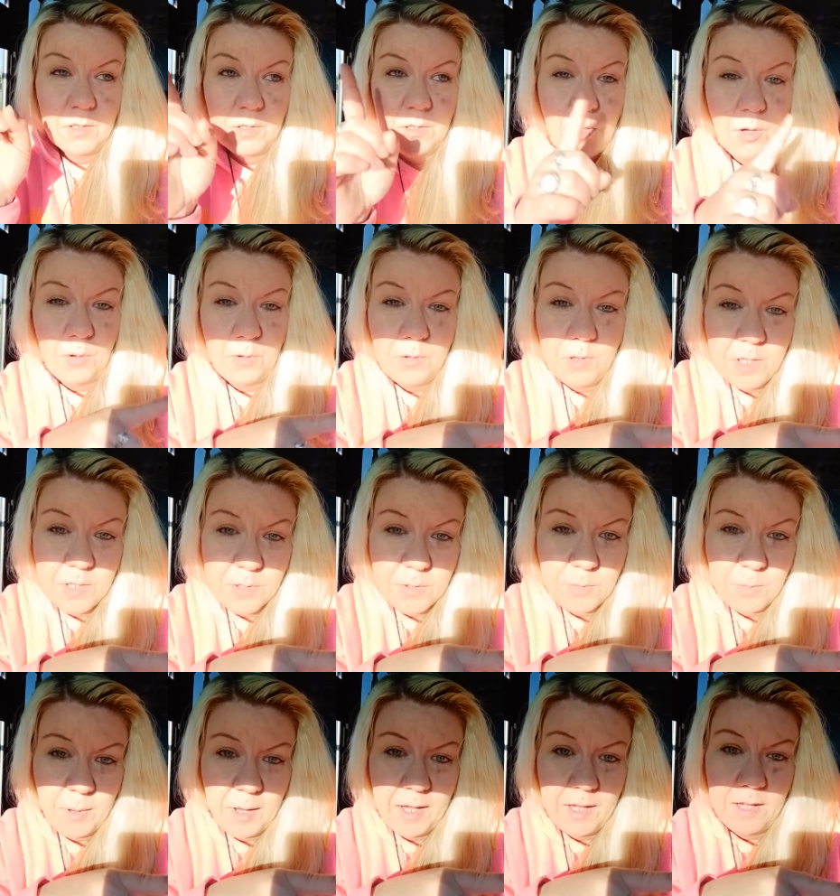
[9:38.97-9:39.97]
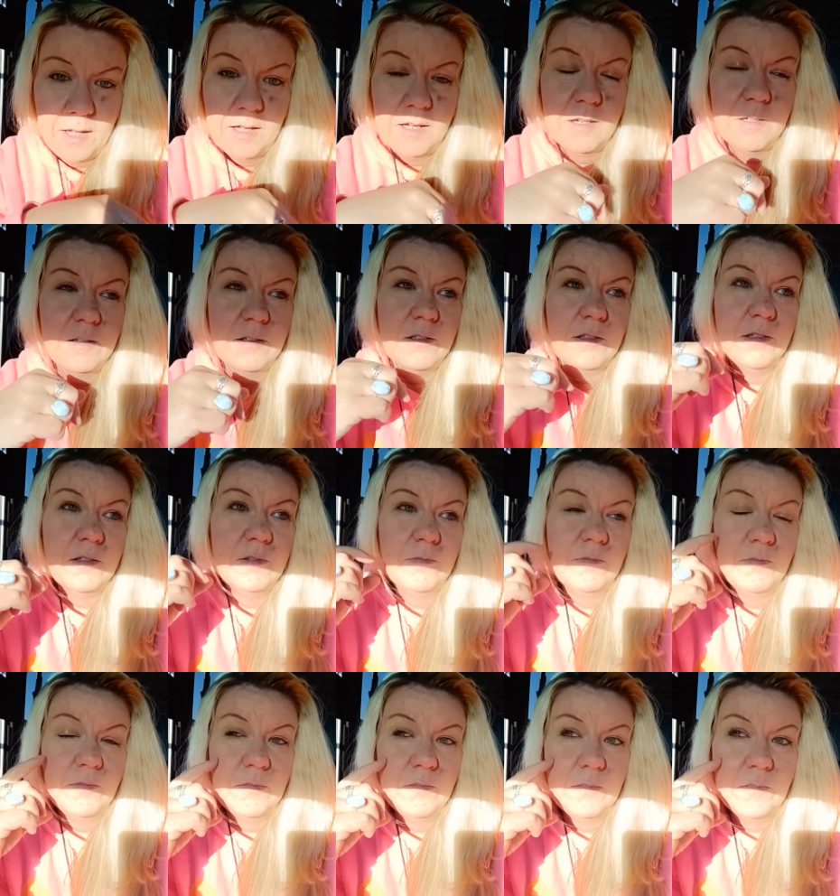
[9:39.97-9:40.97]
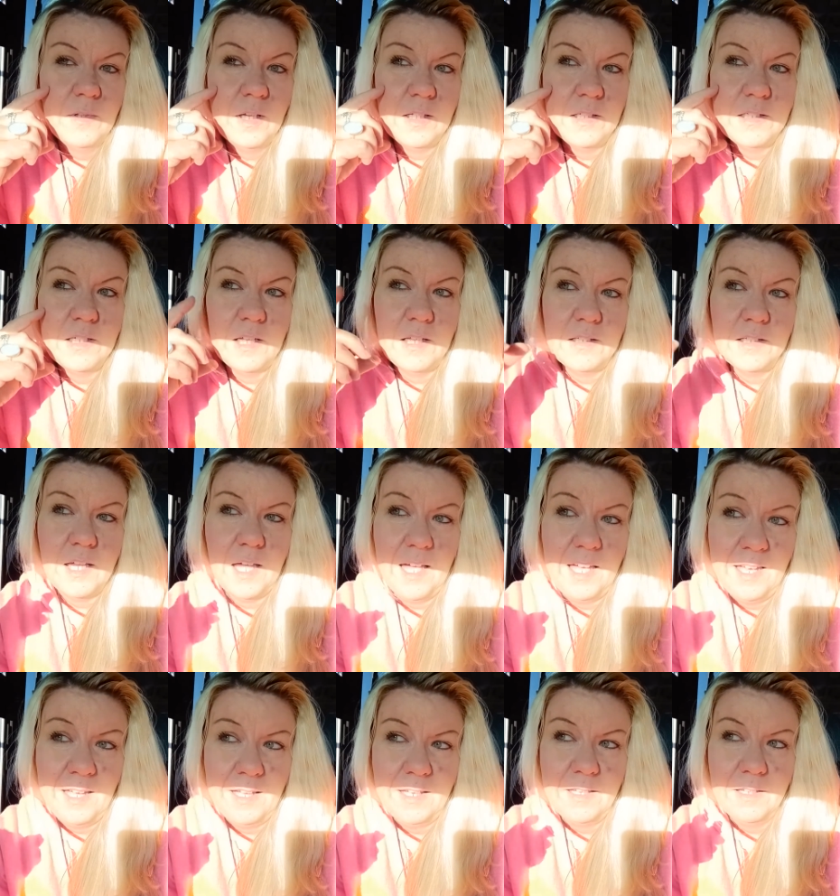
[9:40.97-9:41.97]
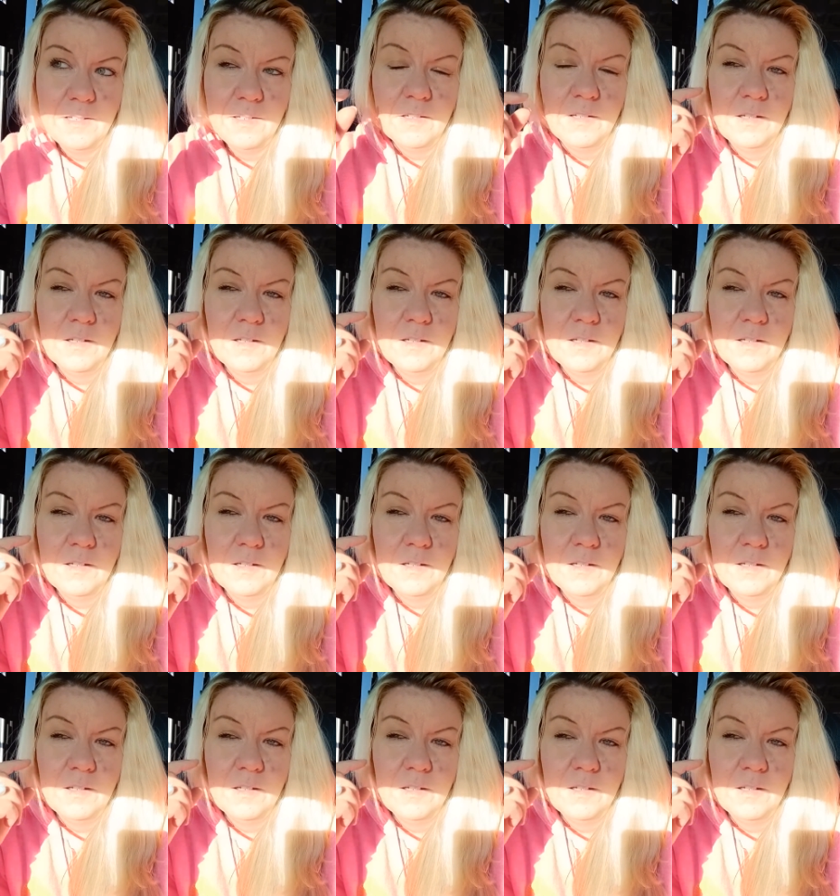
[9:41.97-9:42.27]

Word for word: go this way. That says, hey,